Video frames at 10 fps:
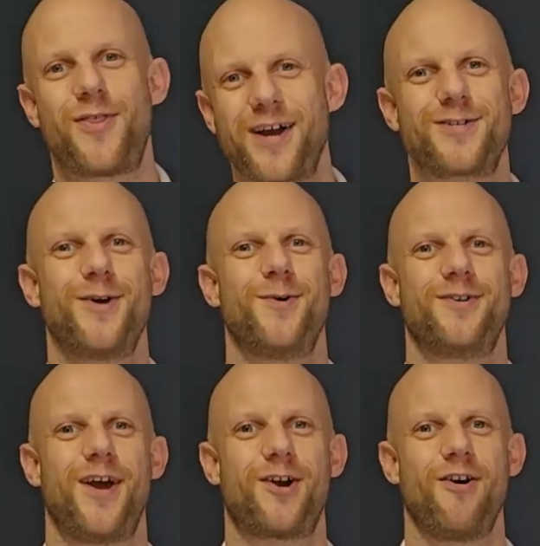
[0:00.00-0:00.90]
Thanks,
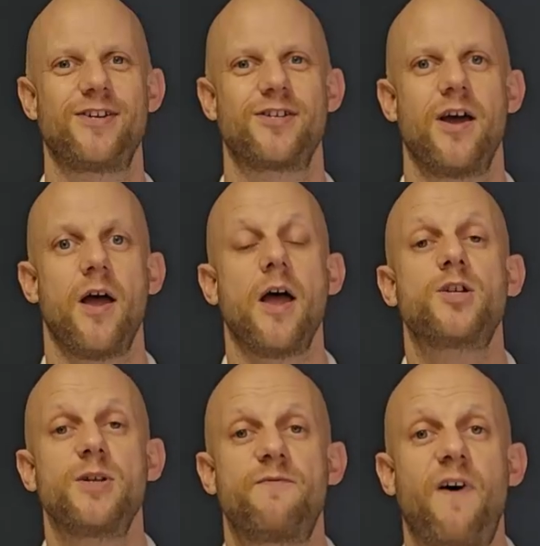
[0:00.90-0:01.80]
Google Nerd Chris.
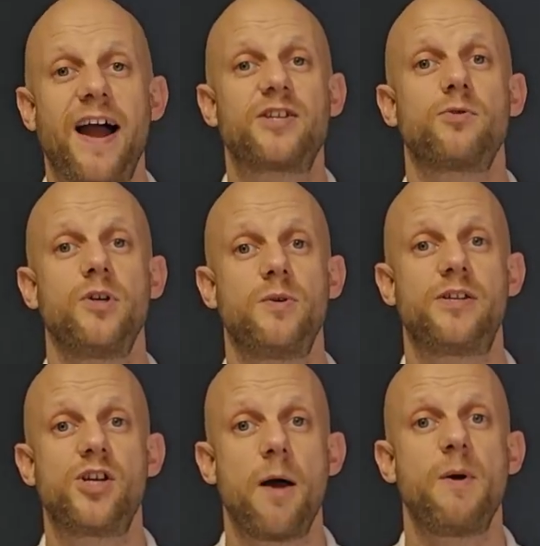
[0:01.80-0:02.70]
So it's vital you
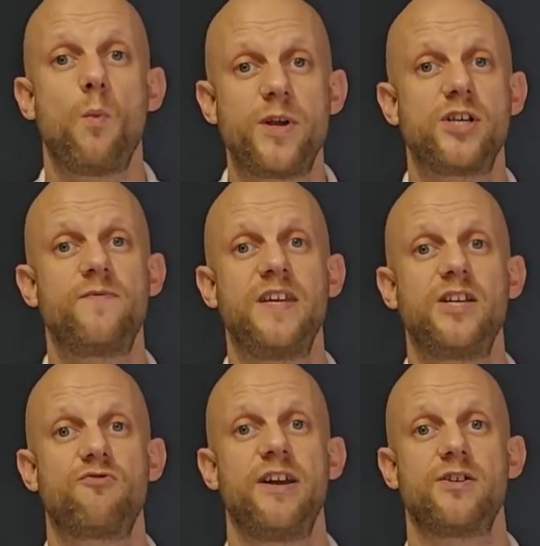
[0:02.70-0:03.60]
determine which of
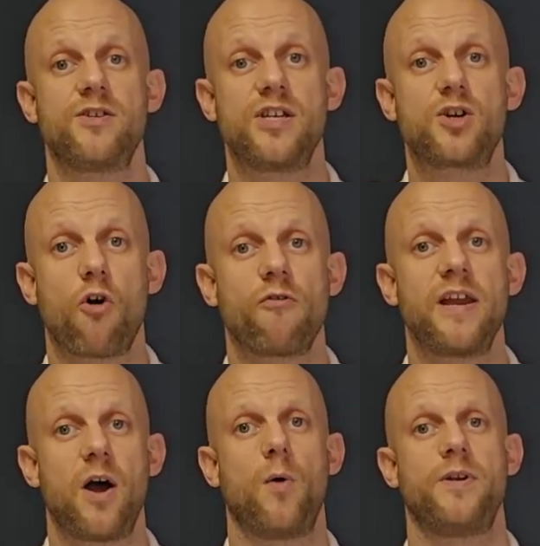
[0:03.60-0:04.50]
these reasons is
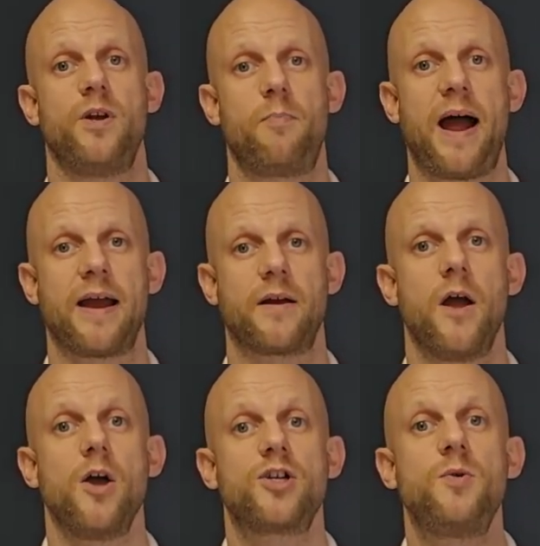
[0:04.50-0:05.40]
currently holding you
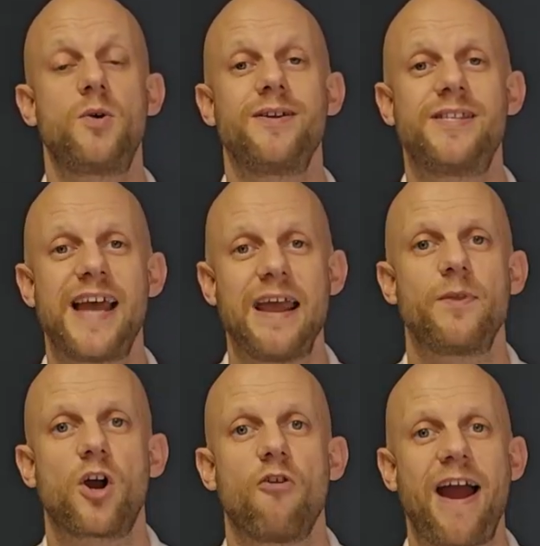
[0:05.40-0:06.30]
back, so you can
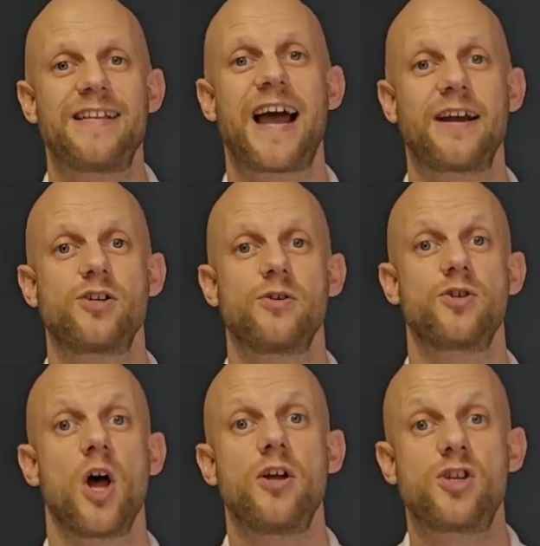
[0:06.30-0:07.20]
take the correct
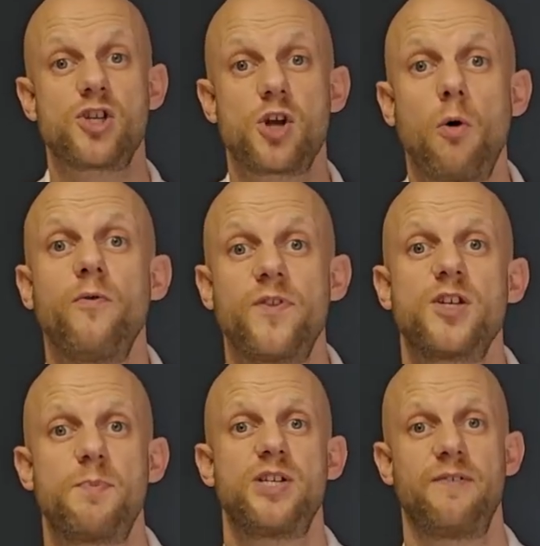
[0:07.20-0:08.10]
actions to solve
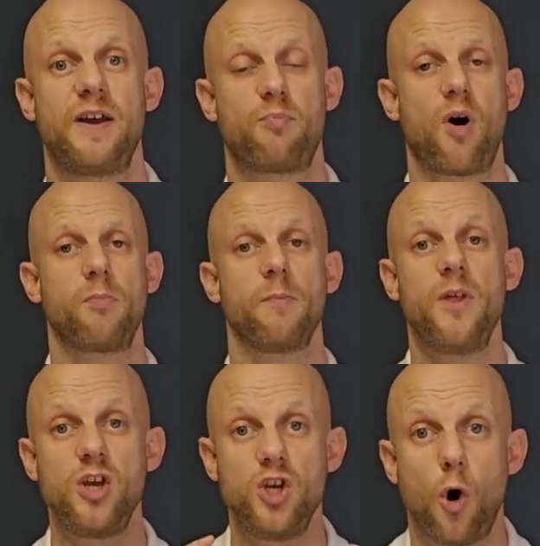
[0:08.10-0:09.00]
the specific
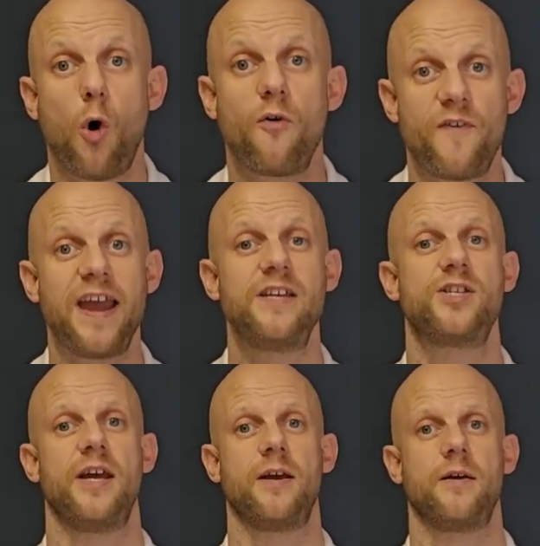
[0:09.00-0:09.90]
problem that you're
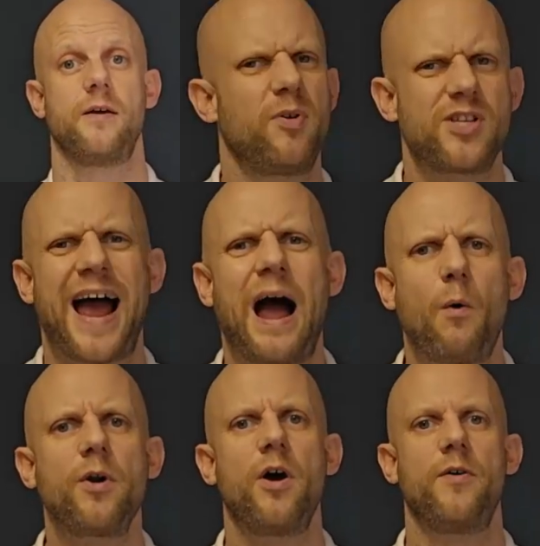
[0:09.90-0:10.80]
facing. But
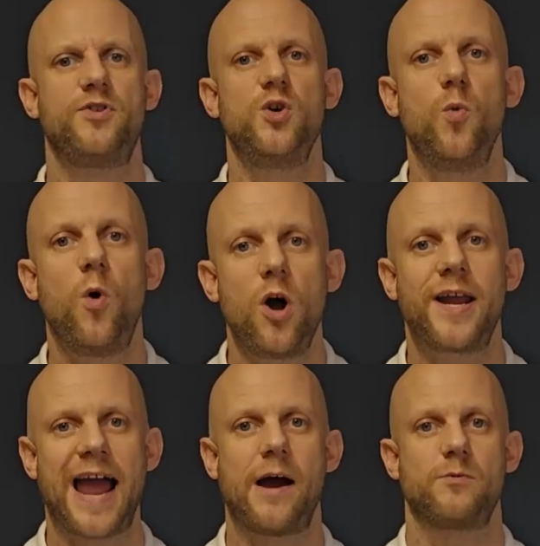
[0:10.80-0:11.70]
how on earth do you
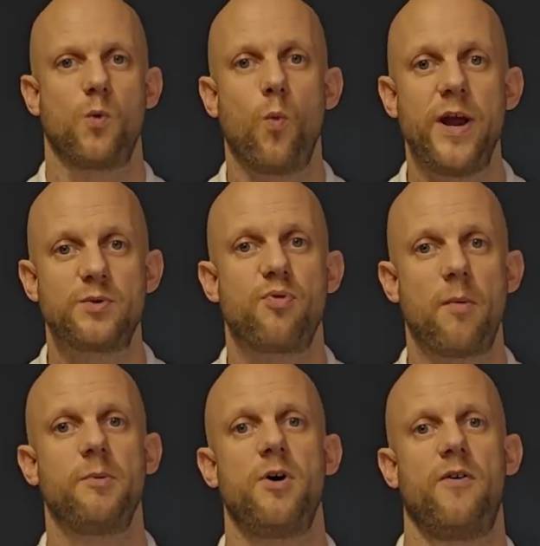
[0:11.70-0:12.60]
work out which
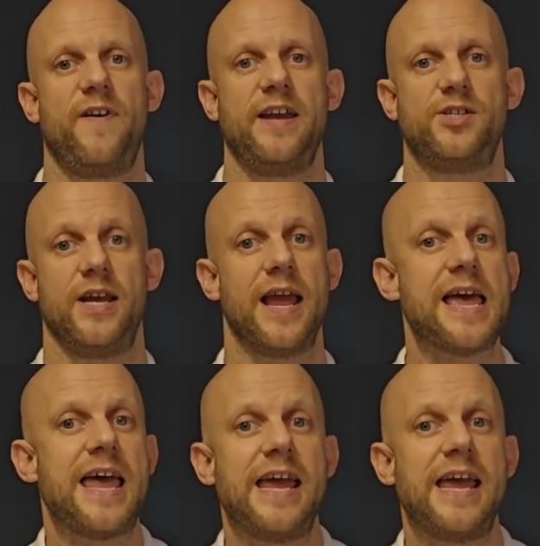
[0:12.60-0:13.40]
problem you're facing?